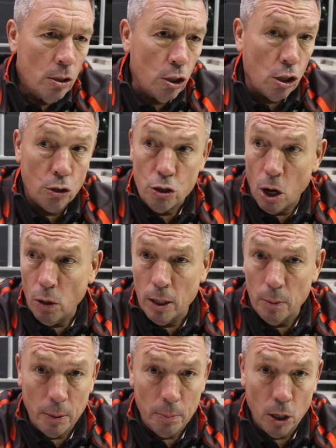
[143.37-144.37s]
control a
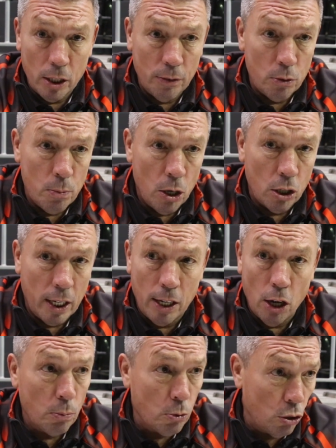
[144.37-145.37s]
little bit more, give us more
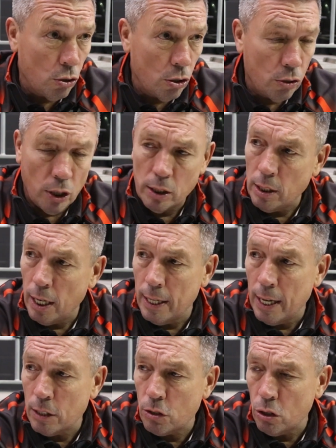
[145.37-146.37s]
kick options and things like
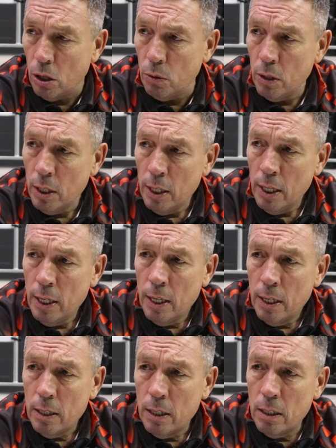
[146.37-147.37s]
that. So
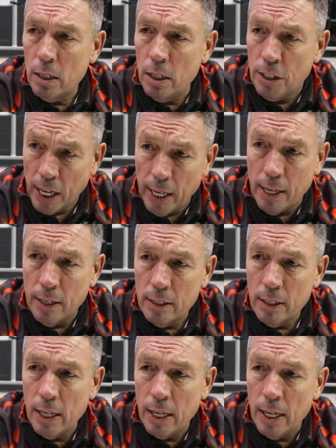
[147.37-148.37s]
a dig,
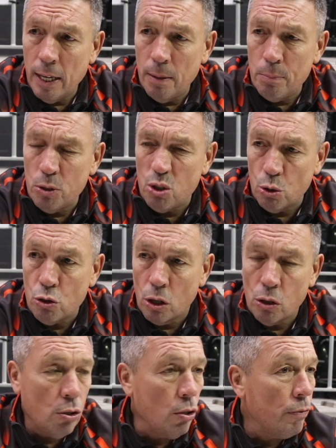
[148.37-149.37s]
but just
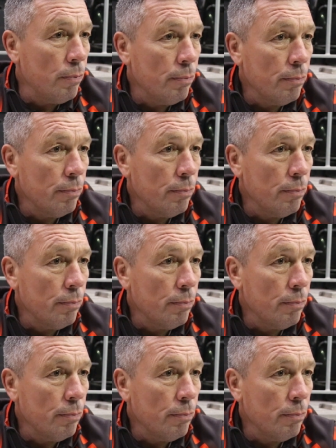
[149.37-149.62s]
not good enough.